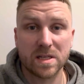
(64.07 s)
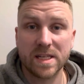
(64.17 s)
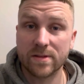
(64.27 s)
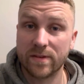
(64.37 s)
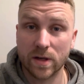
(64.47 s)
I
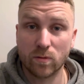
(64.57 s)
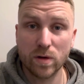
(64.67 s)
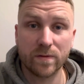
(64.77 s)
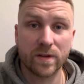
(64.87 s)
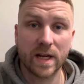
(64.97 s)
need to find a
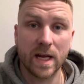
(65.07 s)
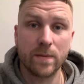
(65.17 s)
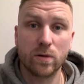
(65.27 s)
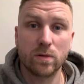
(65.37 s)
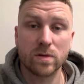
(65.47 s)
route for the
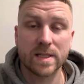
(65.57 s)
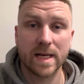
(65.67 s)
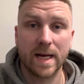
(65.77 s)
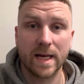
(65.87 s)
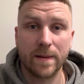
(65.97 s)
cables.
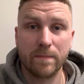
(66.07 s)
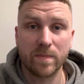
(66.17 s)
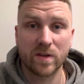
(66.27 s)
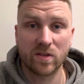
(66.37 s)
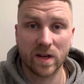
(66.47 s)

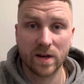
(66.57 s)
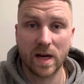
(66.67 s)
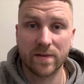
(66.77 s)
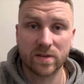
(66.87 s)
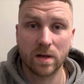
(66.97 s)
Um, so they're gonna
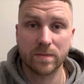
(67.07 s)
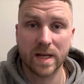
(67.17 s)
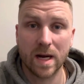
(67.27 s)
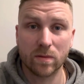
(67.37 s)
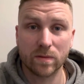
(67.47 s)
have to come
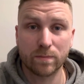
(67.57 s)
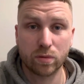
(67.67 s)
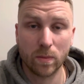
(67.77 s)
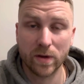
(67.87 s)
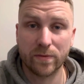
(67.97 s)
down
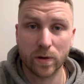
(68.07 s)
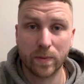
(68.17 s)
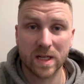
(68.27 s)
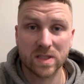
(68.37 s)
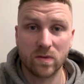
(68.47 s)
probably for a
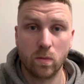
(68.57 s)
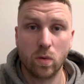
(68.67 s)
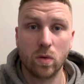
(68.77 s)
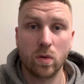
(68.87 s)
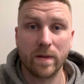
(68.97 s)

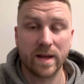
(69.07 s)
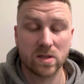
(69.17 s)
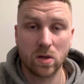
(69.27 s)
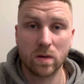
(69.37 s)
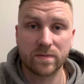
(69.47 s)
plasterboard. There's
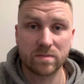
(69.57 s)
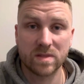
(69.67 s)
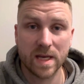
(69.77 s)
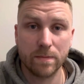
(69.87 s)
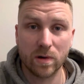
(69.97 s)
a lot of
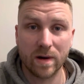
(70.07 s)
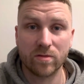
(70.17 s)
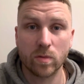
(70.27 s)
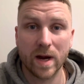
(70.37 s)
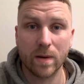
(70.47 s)
timber
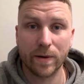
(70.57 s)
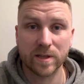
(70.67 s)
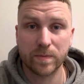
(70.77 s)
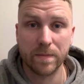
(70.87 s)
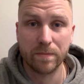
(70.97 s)
everywhere where
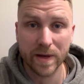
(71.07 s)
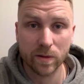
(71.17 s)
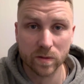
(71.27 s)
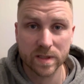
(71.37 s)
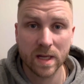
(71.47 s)
it's been
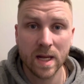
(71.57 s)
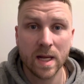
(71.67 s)
built.